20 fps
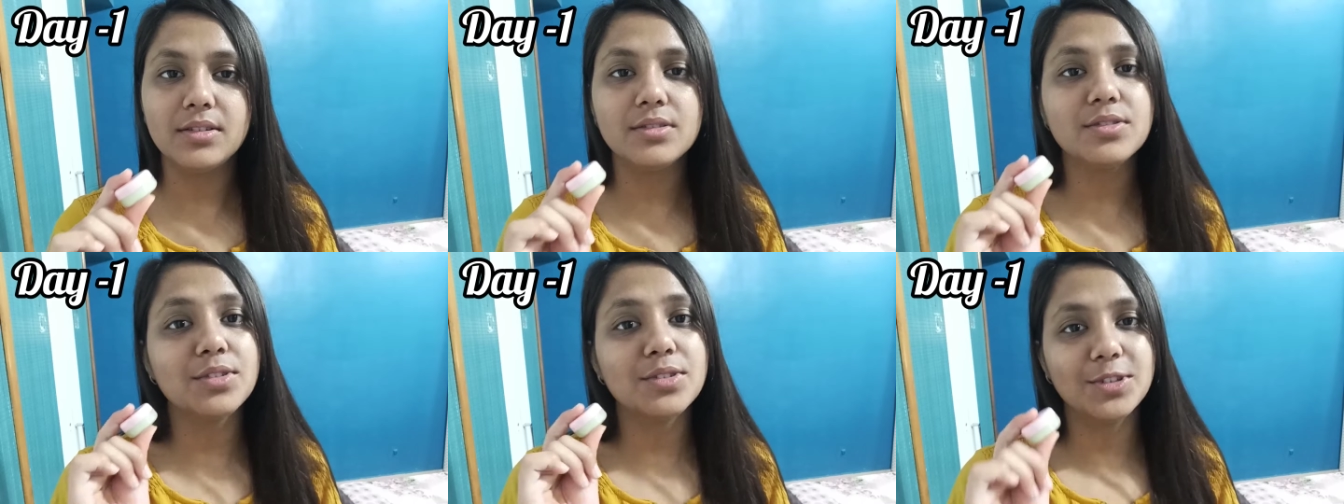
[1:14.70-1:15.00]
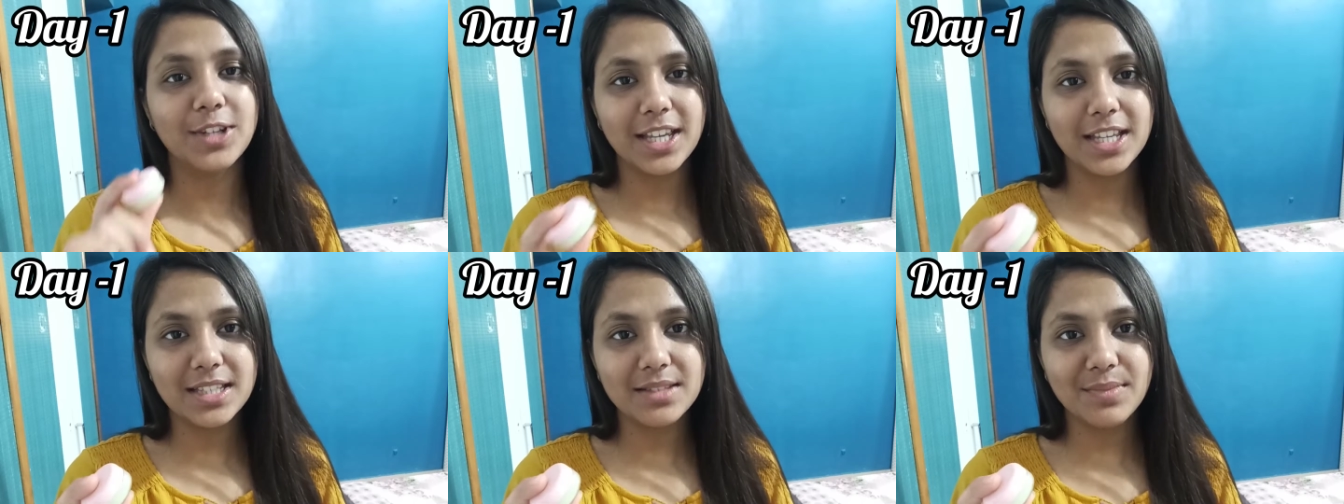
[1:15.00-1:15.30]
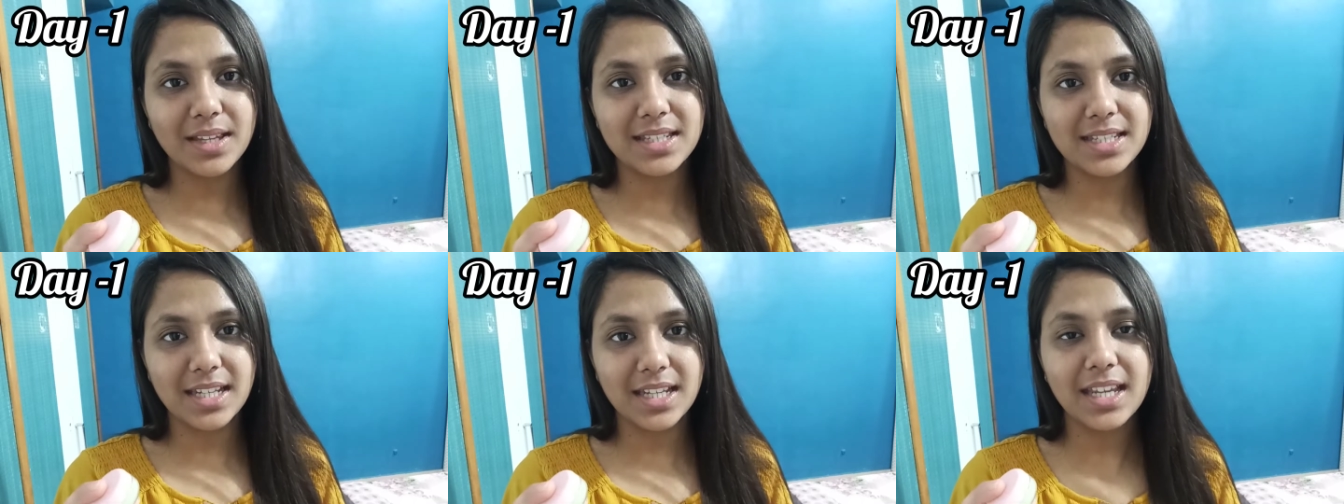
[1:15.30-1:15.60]
So today is
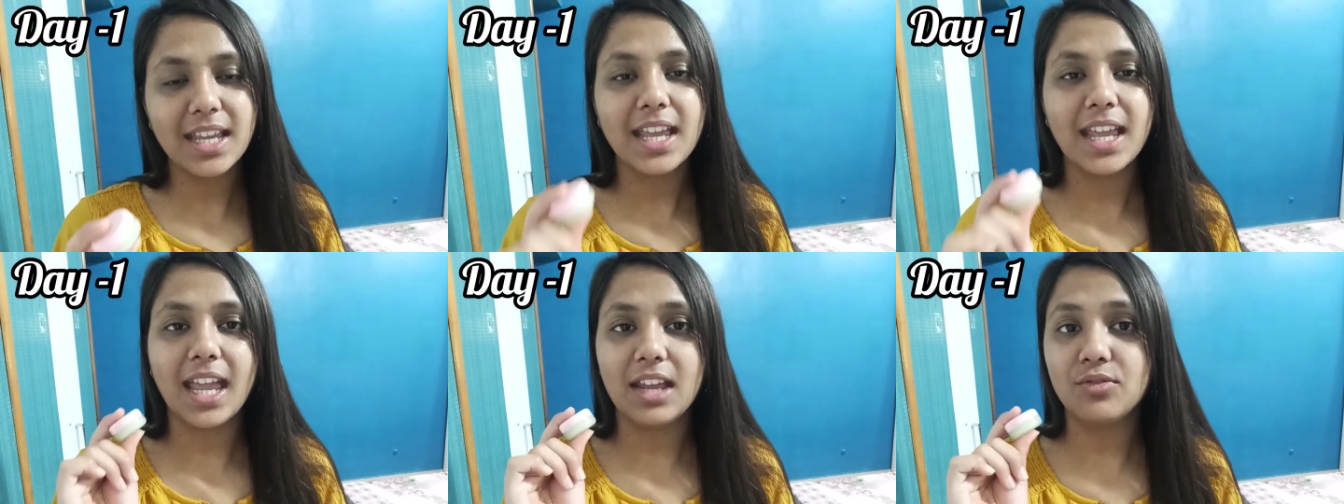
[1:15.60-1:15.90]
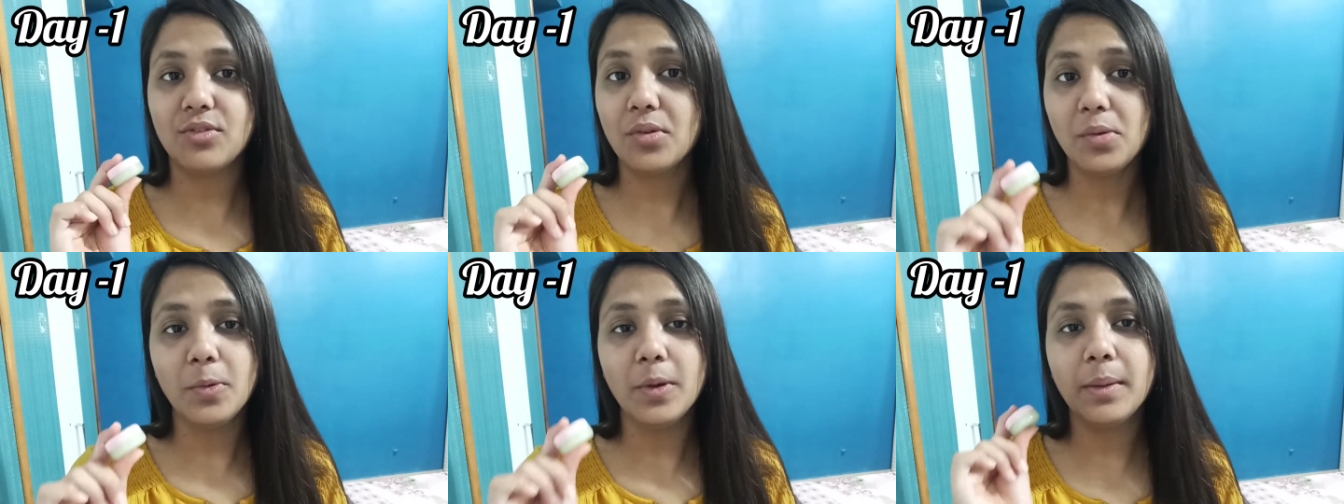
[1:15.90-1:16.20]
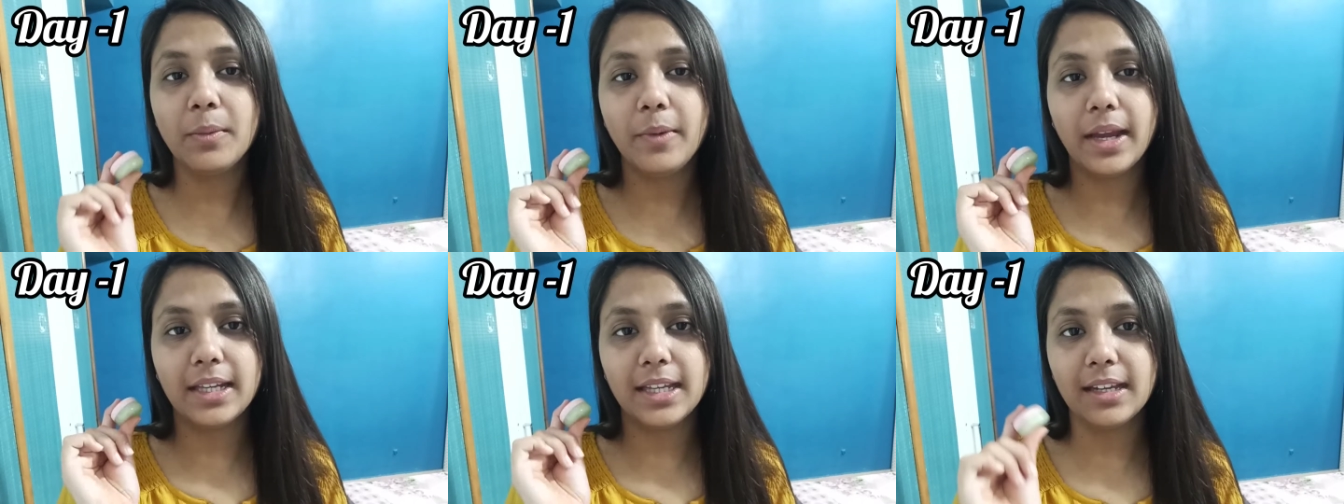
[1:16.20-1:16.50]
Monday and we'll be
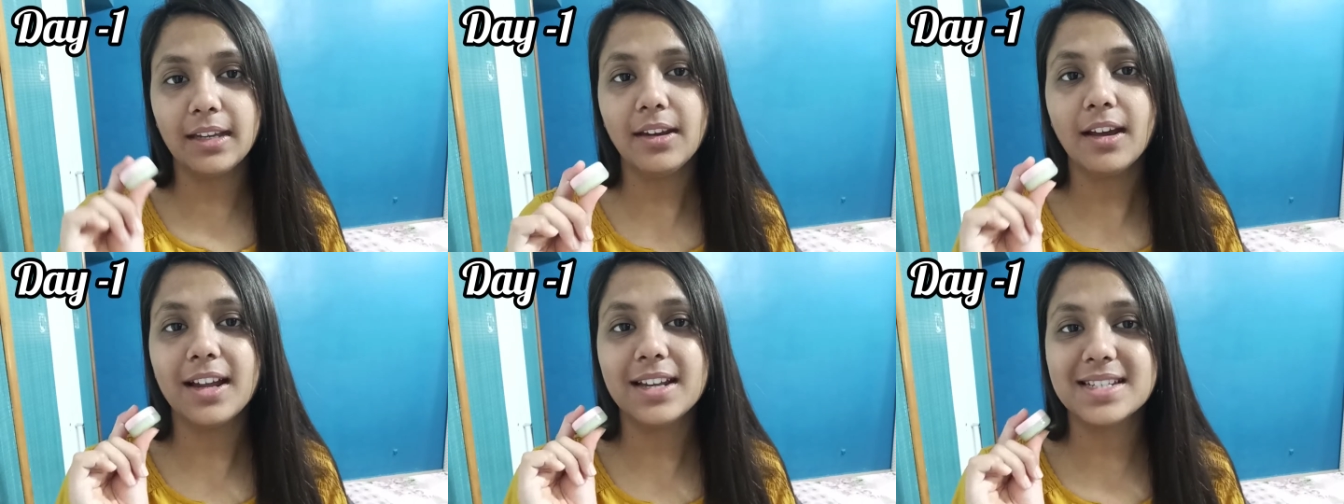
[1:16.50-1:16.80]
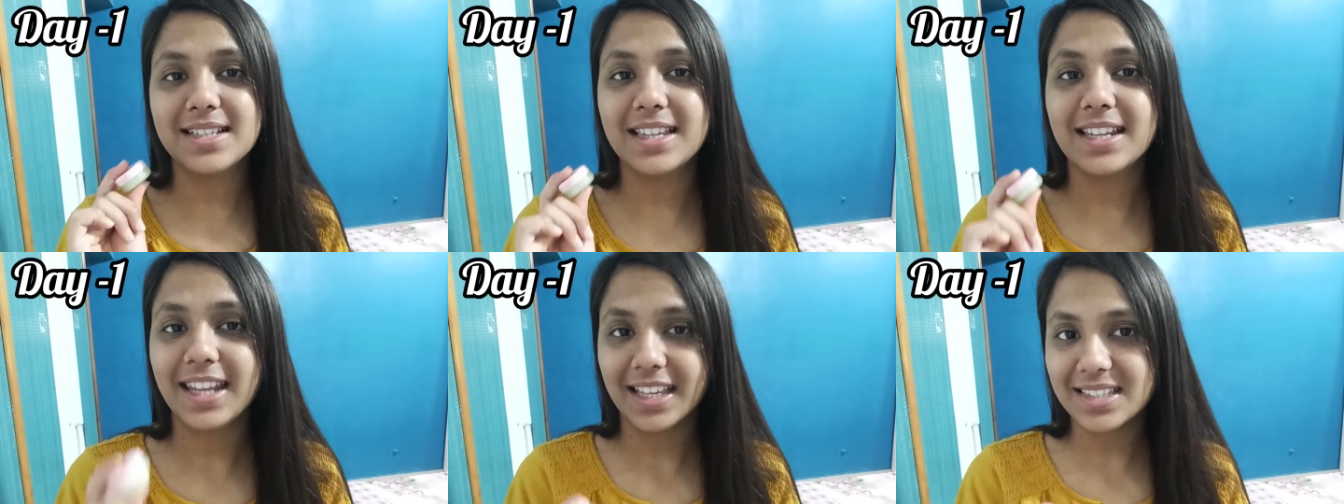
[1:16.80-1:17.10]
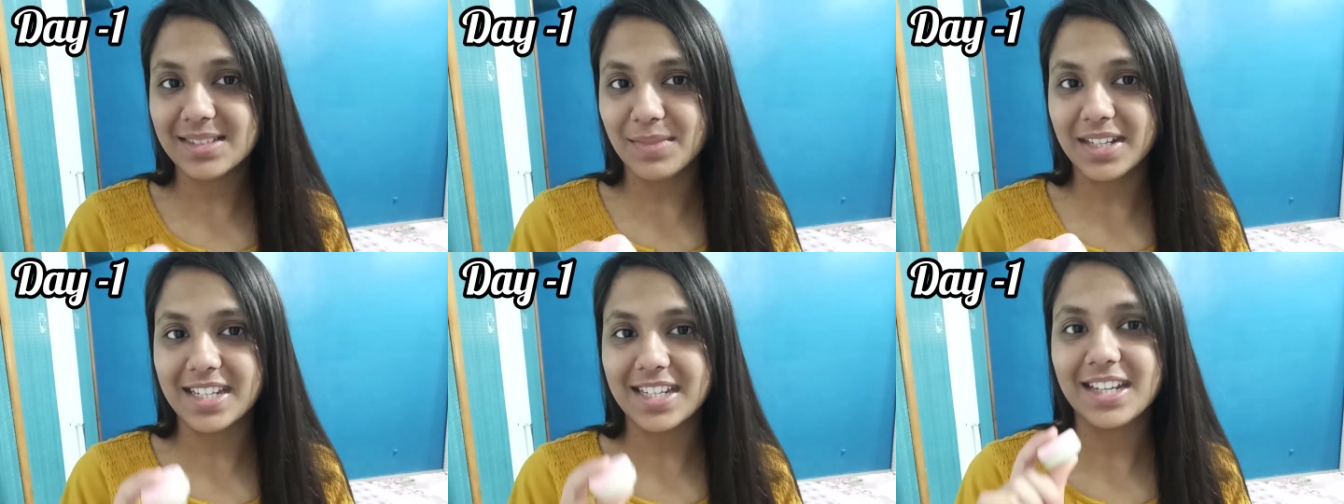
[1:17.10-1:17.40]
waiting until the
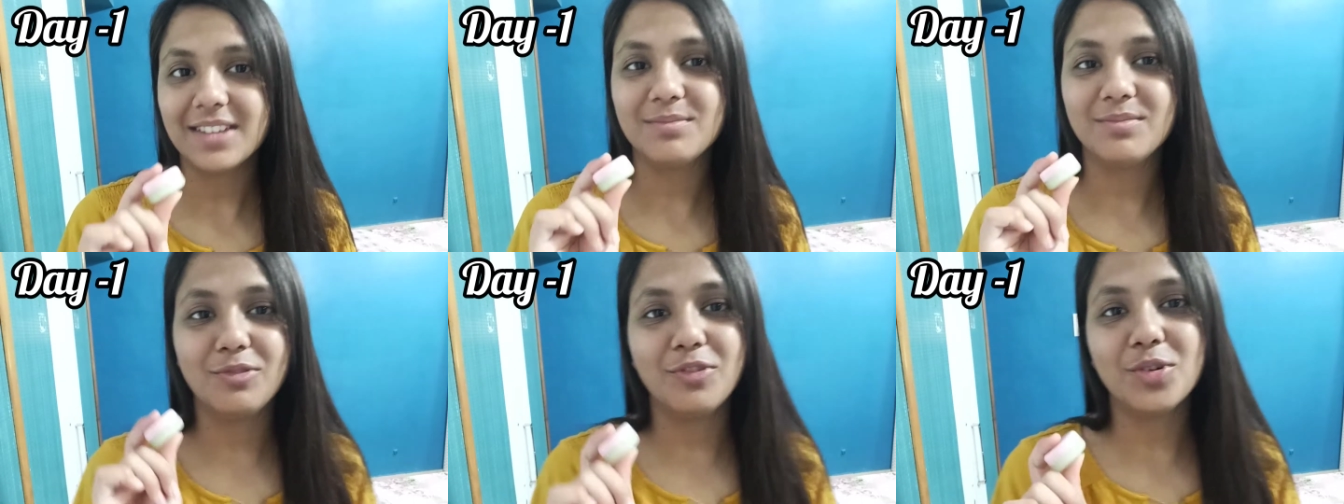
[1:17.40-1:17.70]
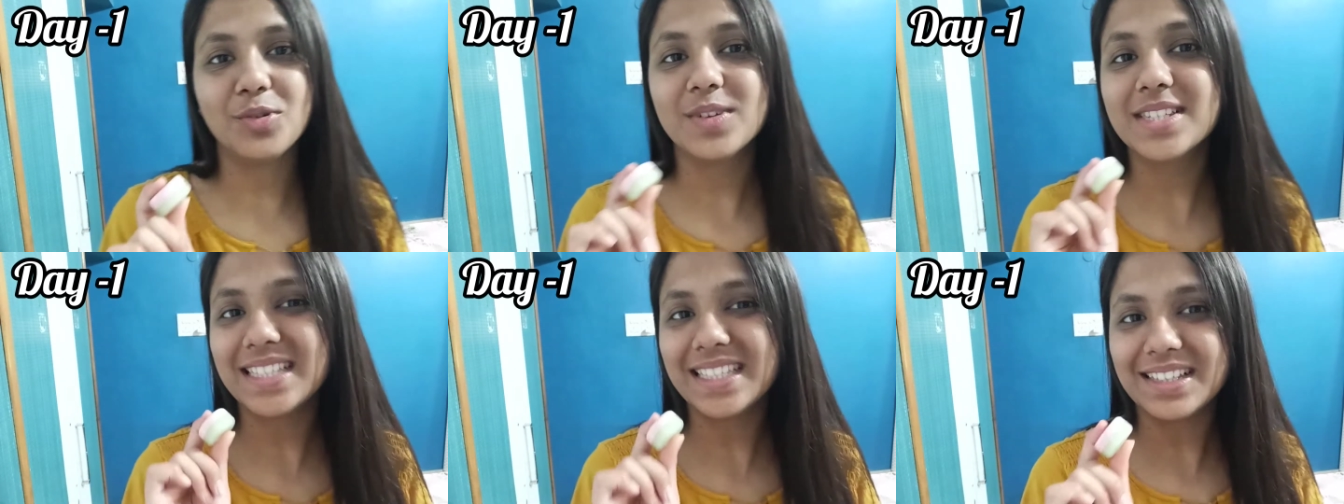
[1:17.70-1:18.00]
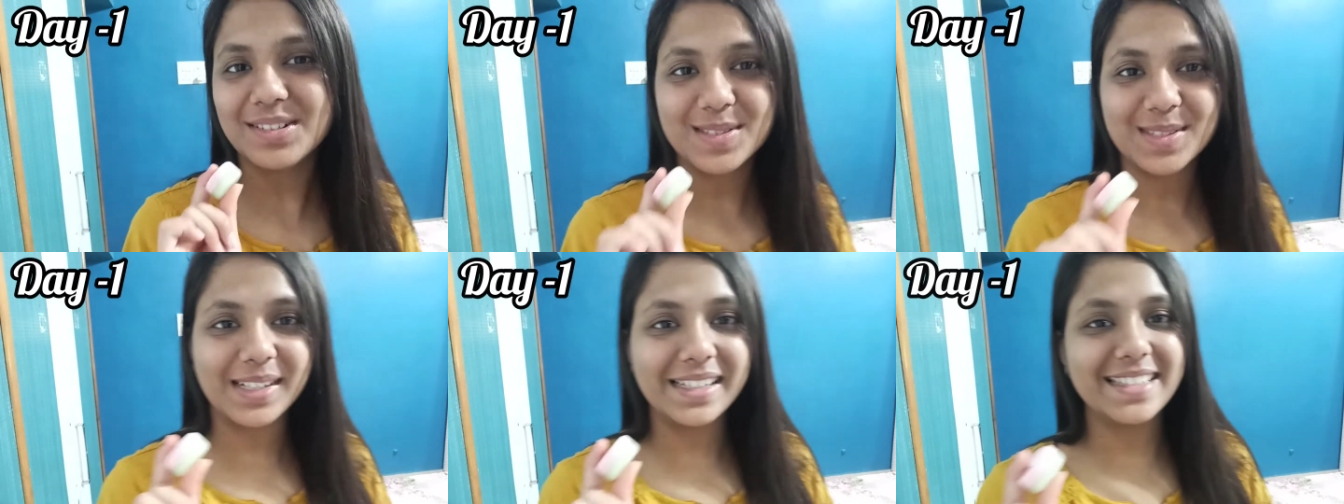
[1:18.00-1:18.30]
next Monday before we see the
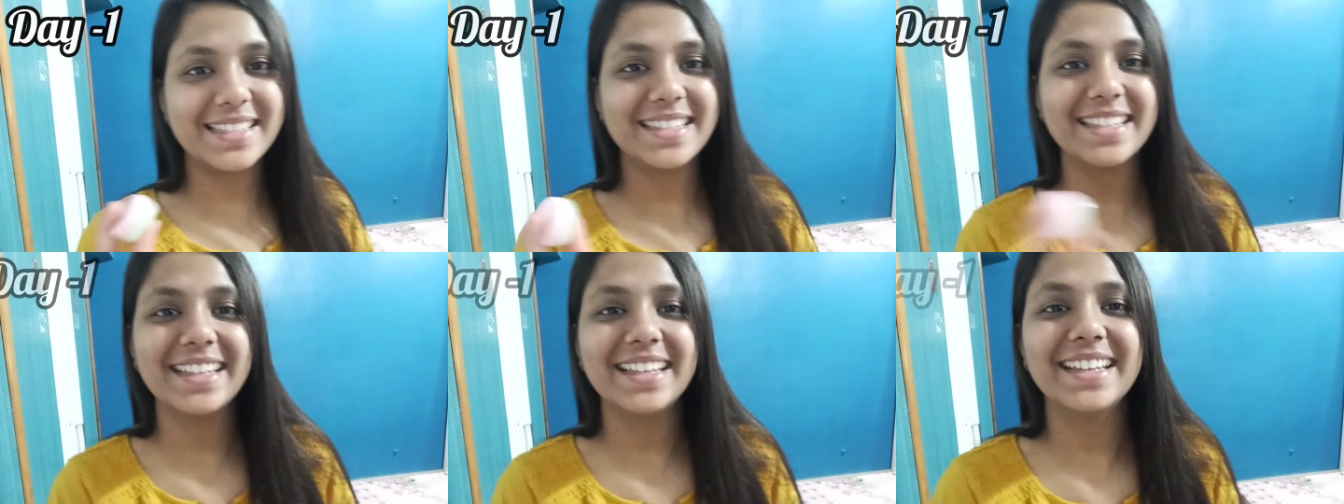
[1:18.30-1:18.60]
results.